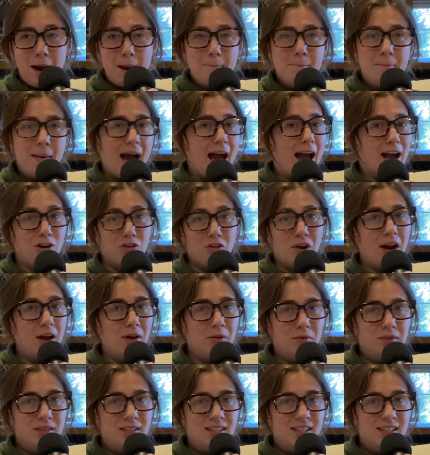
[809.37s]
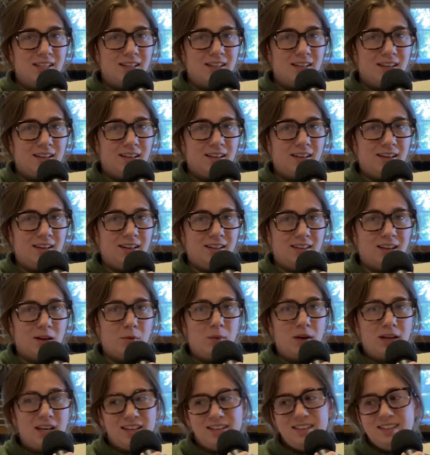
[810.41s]
background, and then
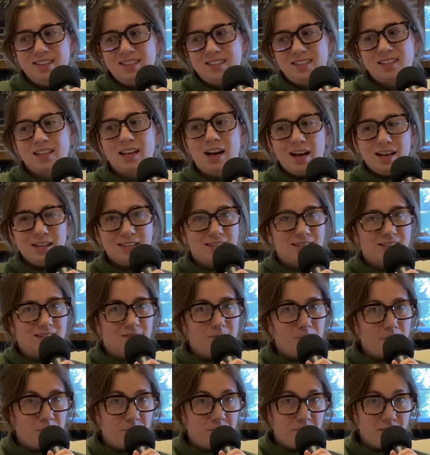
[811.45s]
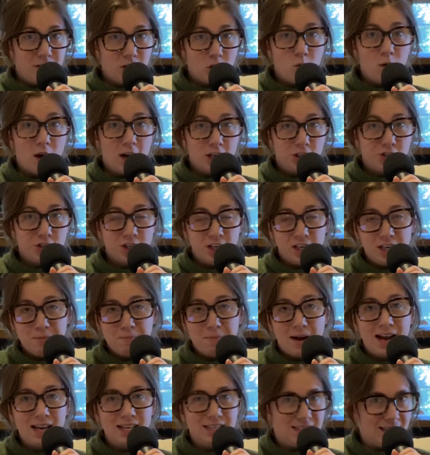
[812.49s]
we can discuss the question and
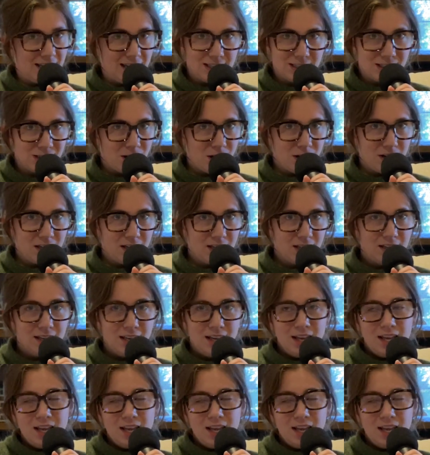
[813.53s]
my stance on it.